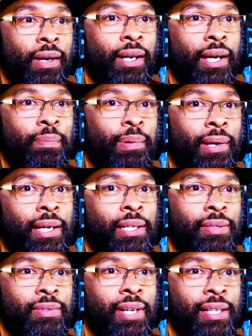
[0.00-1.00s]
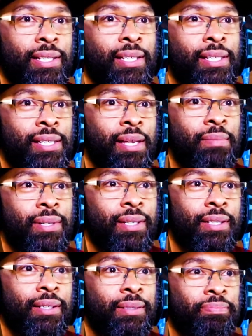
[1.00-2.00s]
got nice place in 1970.
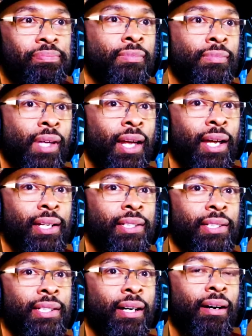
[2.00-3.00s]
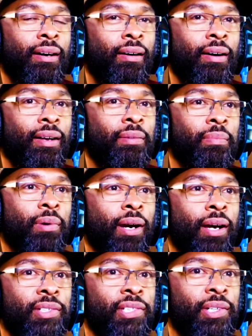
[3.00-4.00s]
I like to see a Harlem
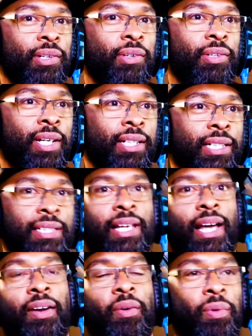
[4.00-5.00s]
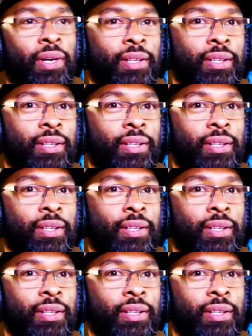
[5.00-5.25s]
brownstone like the inside of one.